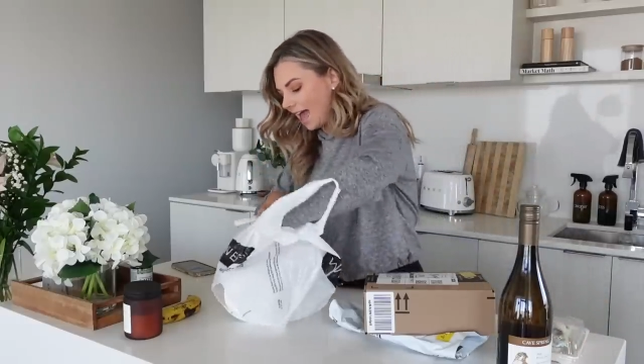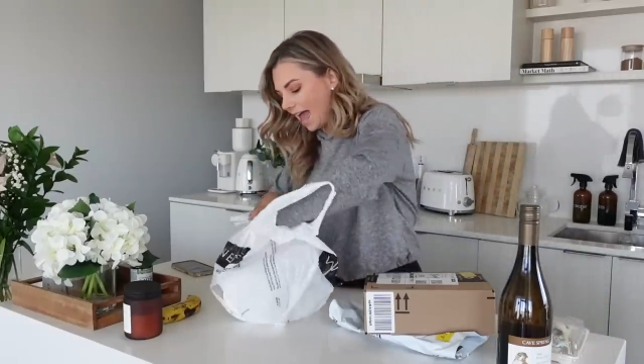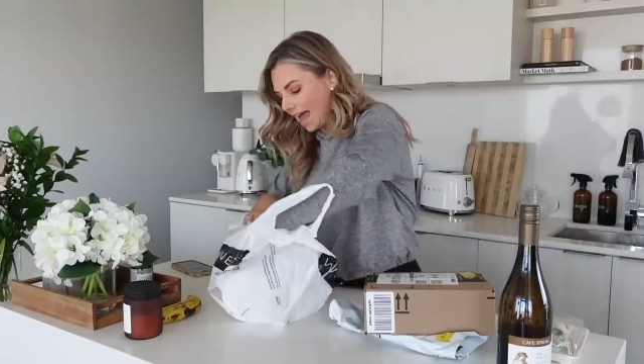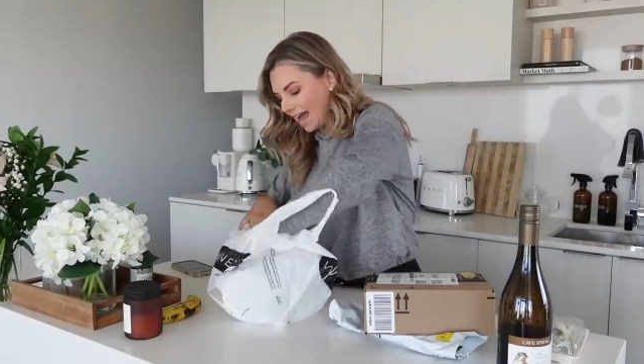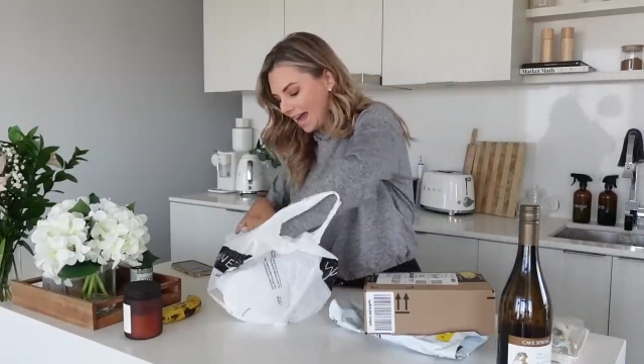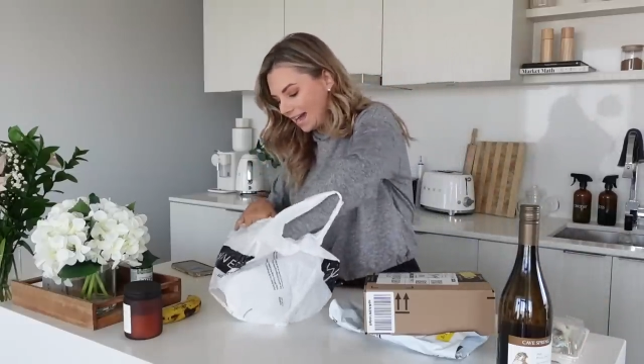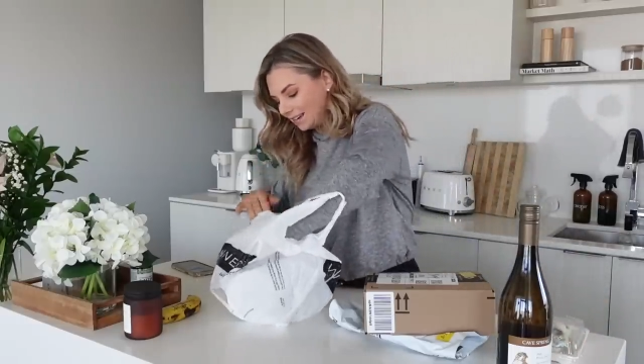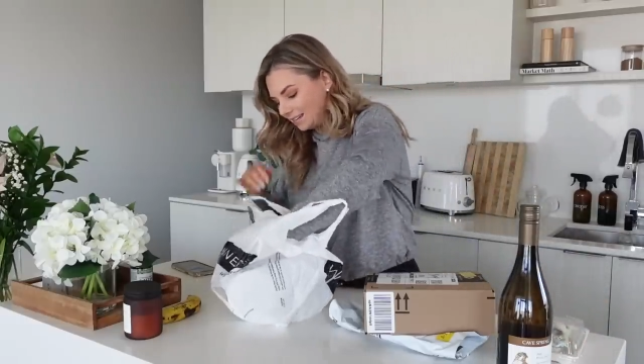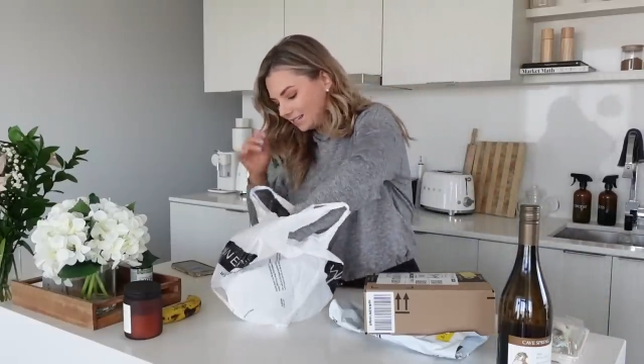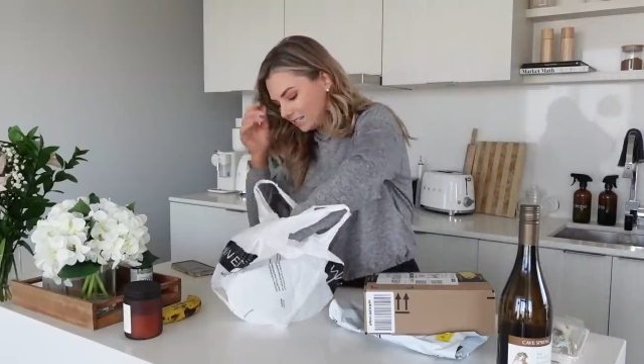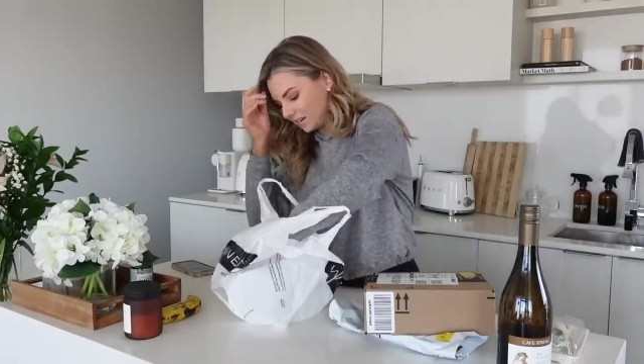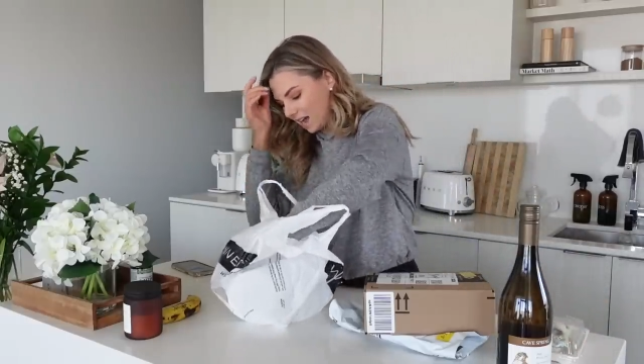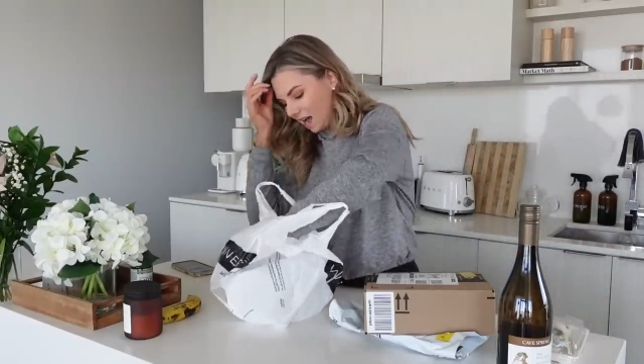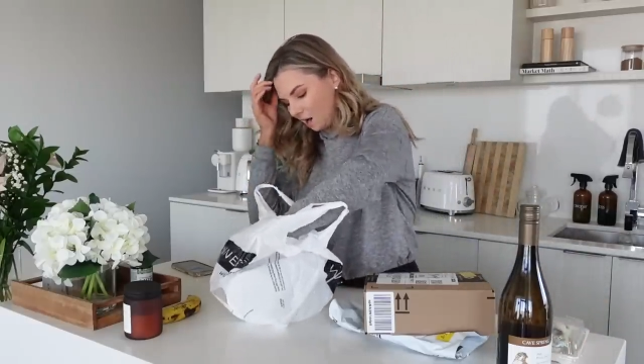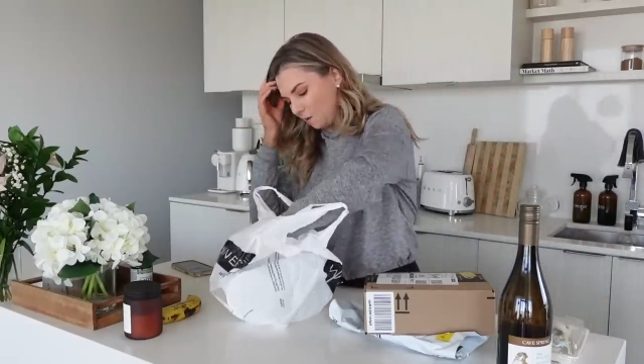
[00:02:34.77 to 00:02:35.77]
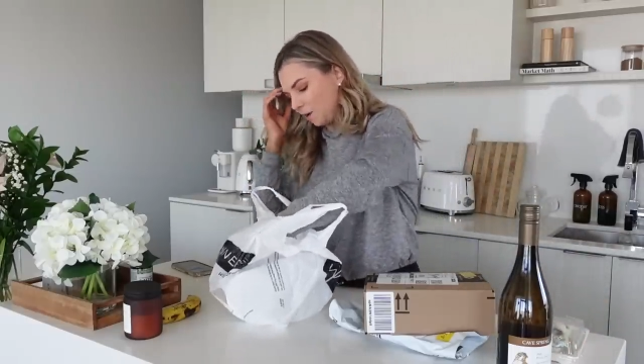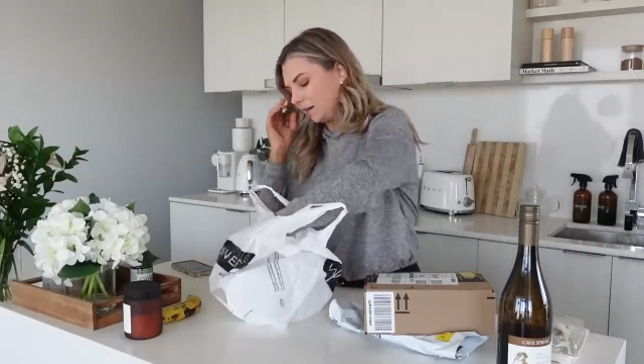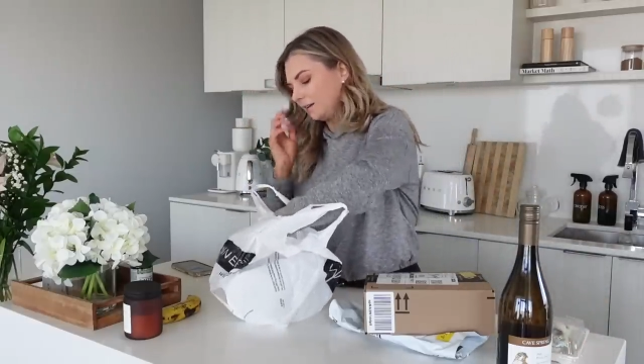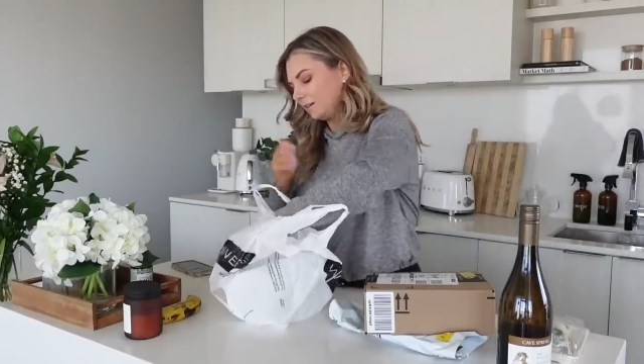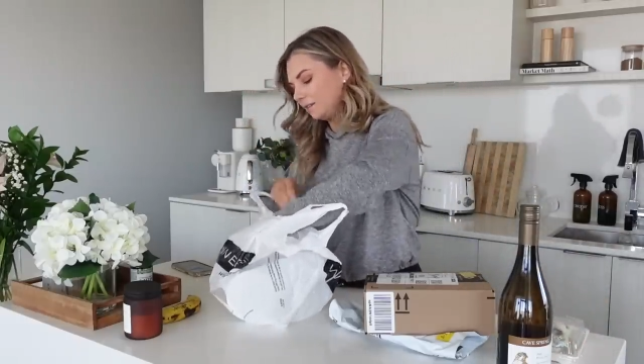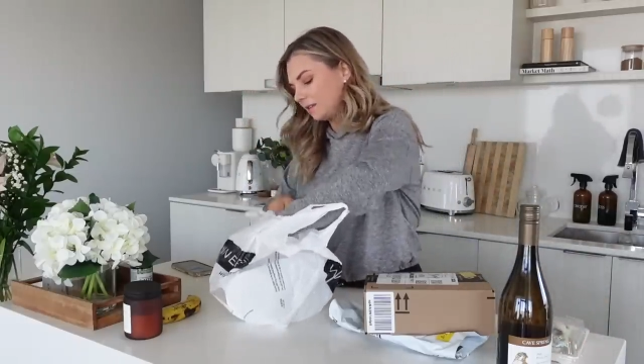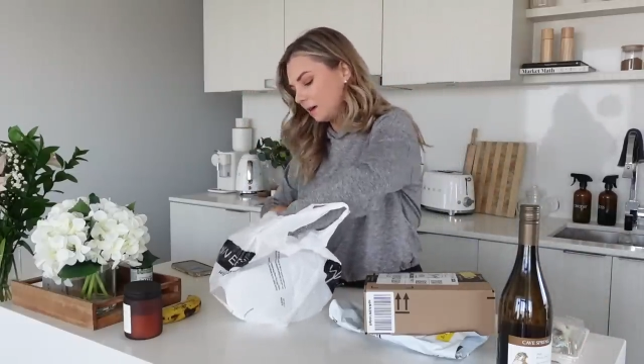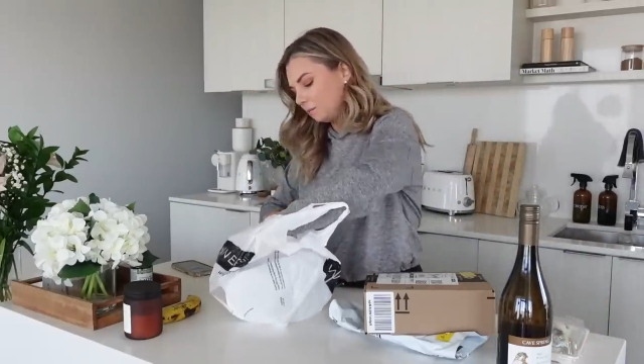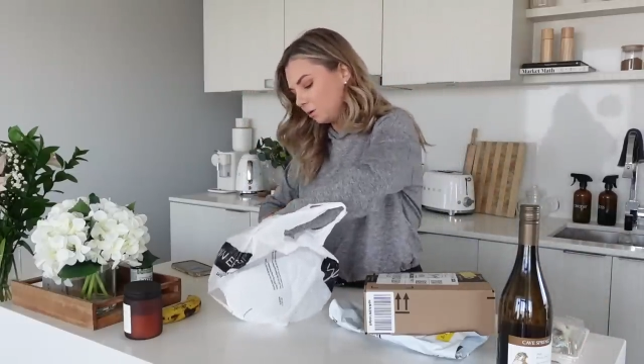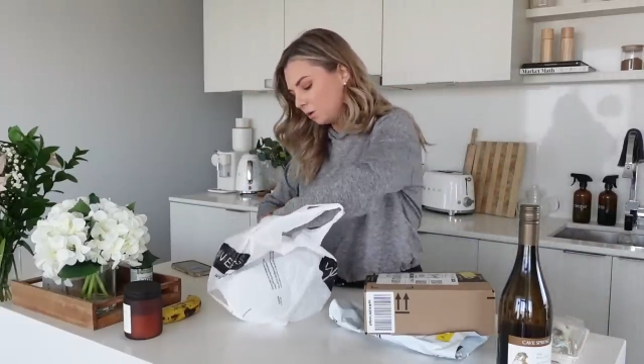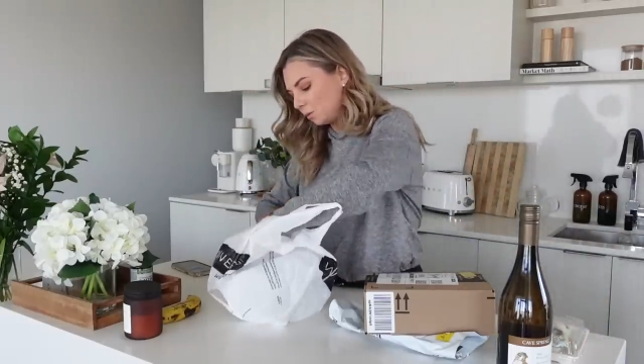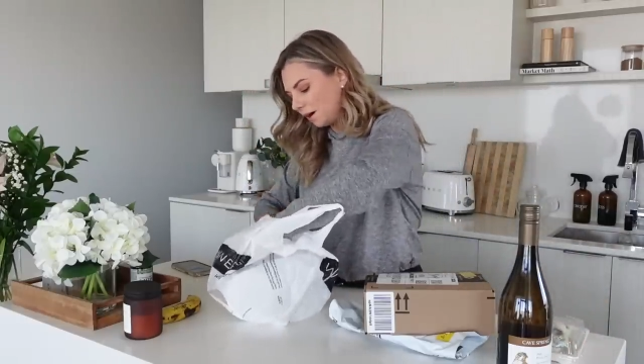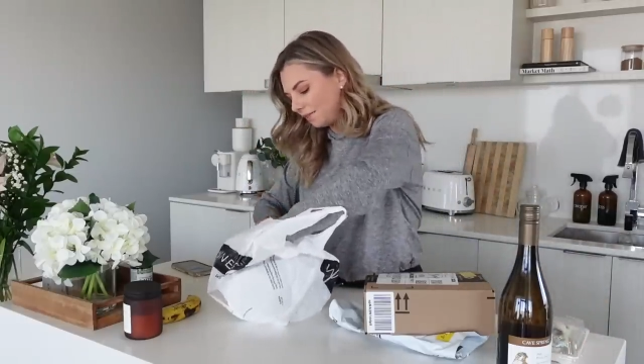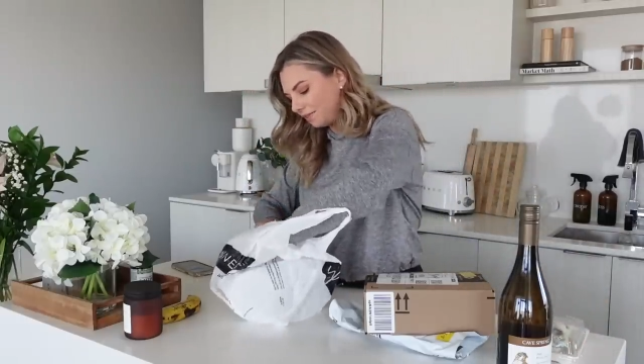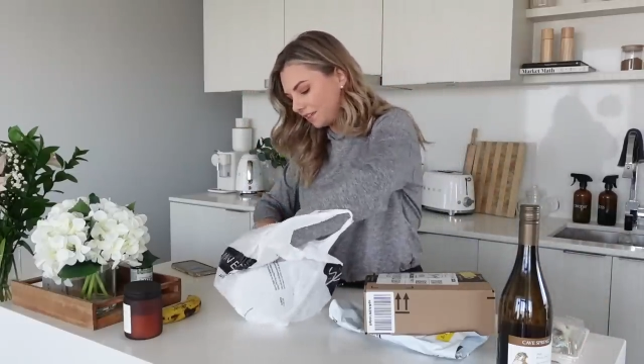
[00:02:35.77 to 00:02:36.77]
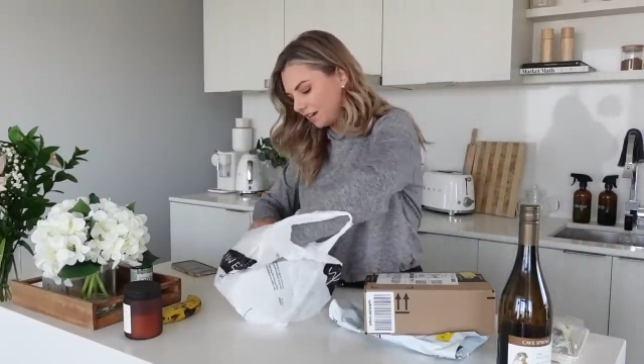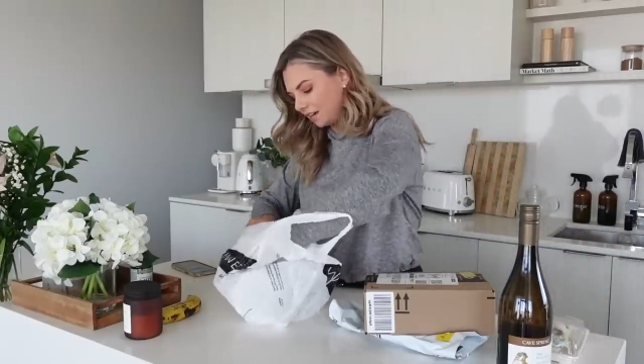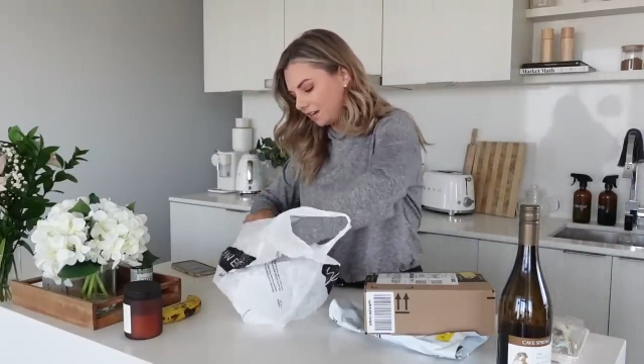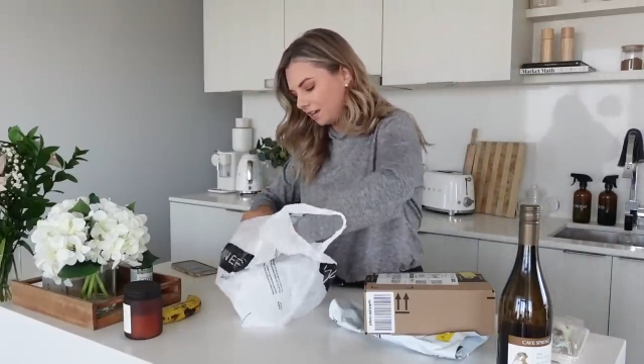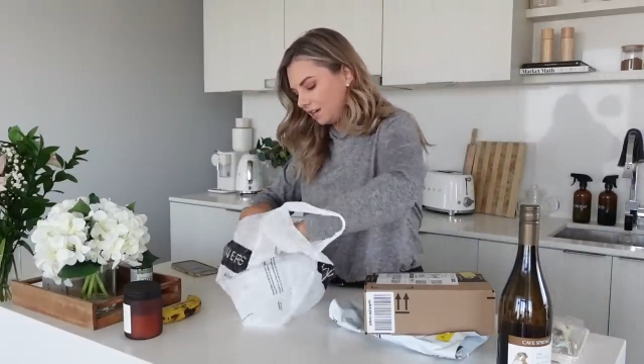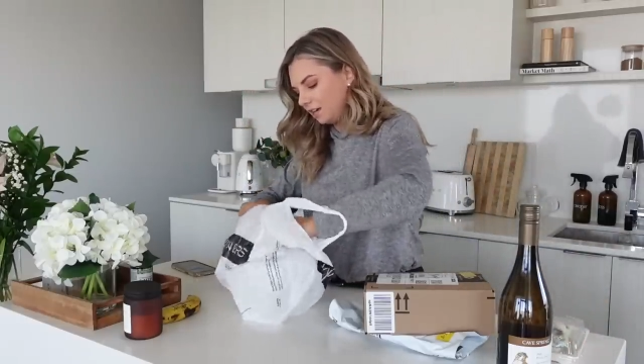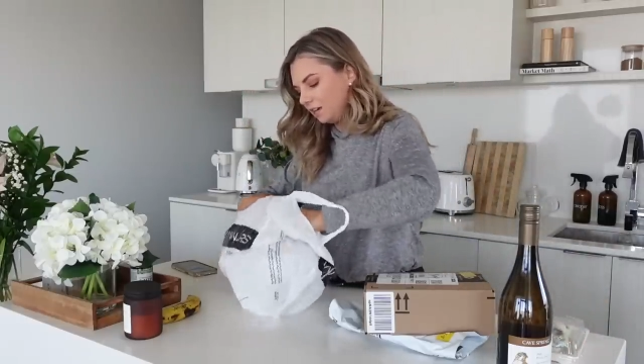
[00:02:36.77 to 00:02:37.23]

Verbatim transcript: And at Winners, I bought one thing,